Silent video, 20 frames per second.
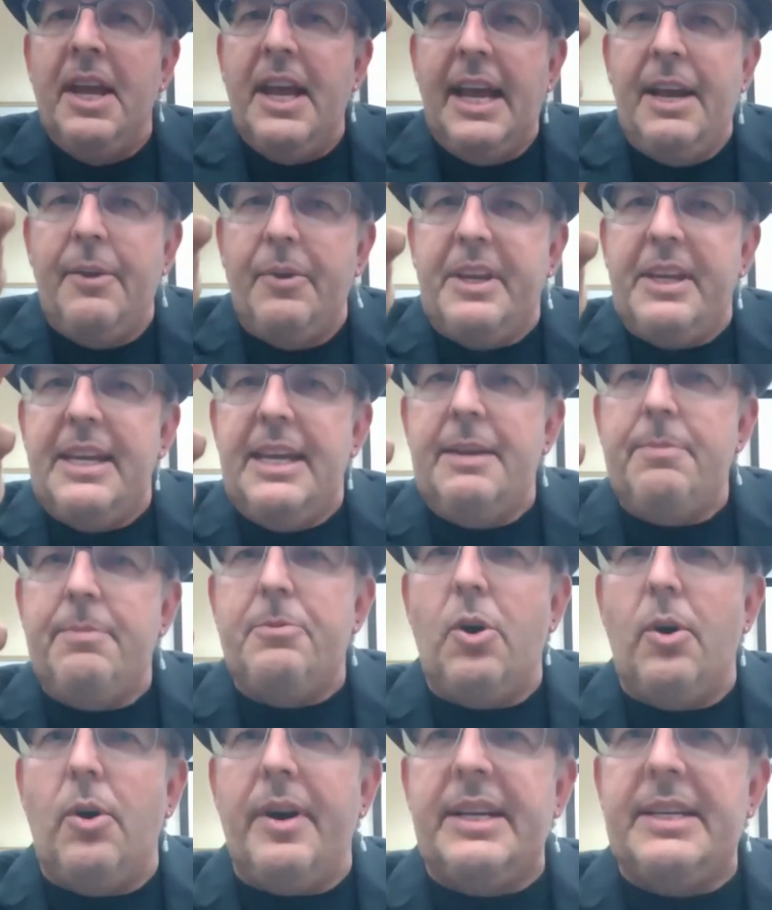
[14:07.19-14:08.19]
and it would
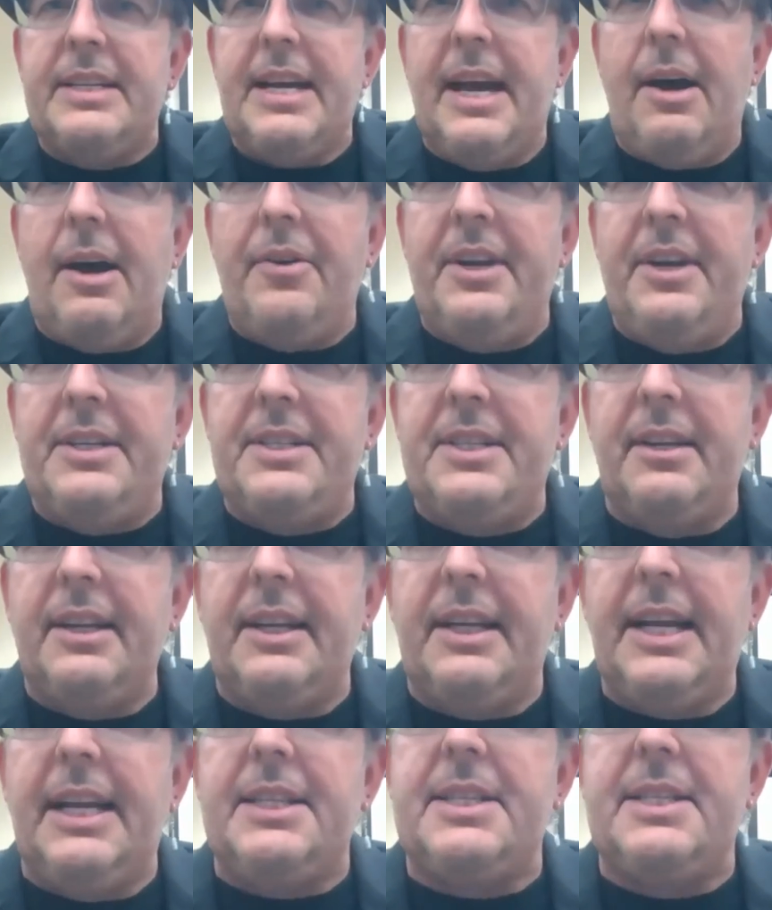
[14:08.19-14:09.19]
keep going down until
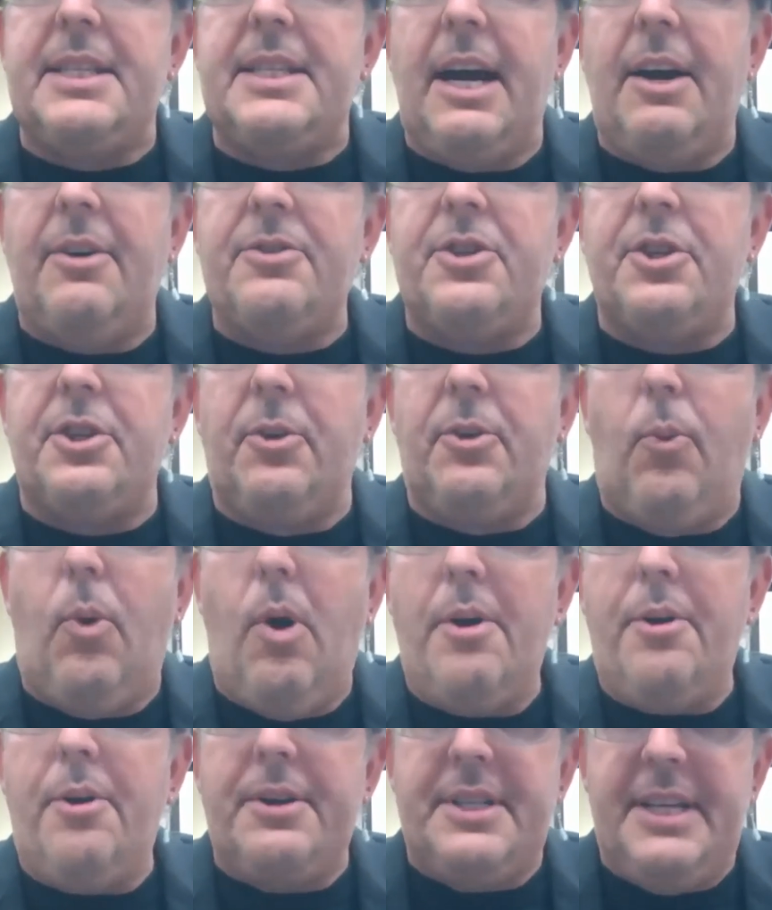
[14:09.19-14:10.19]
it gets down to the
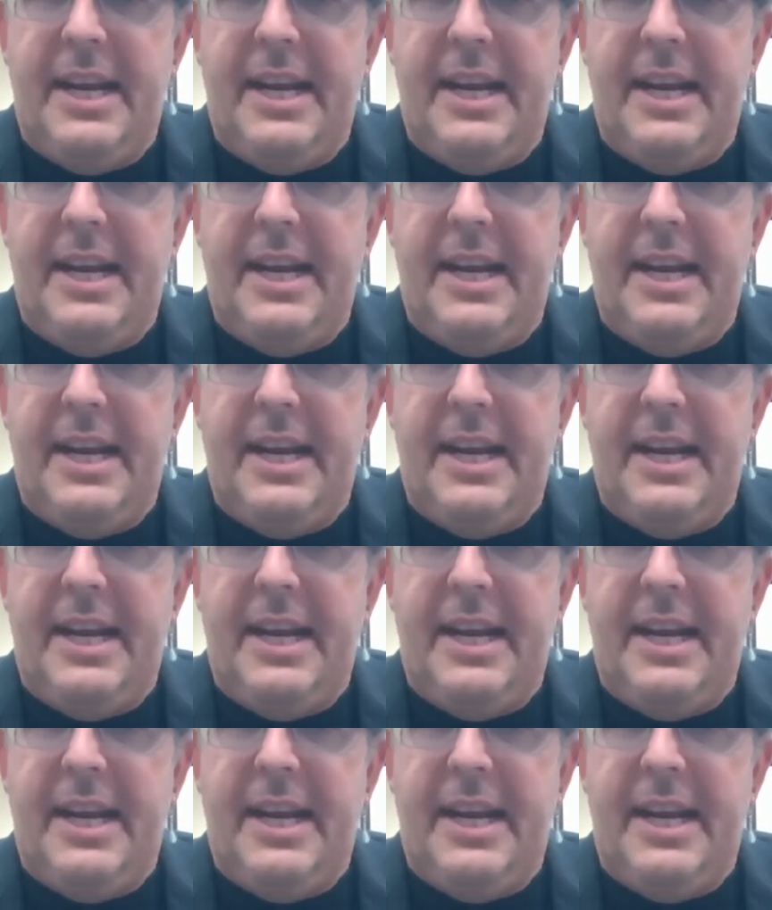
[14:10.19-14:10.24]
water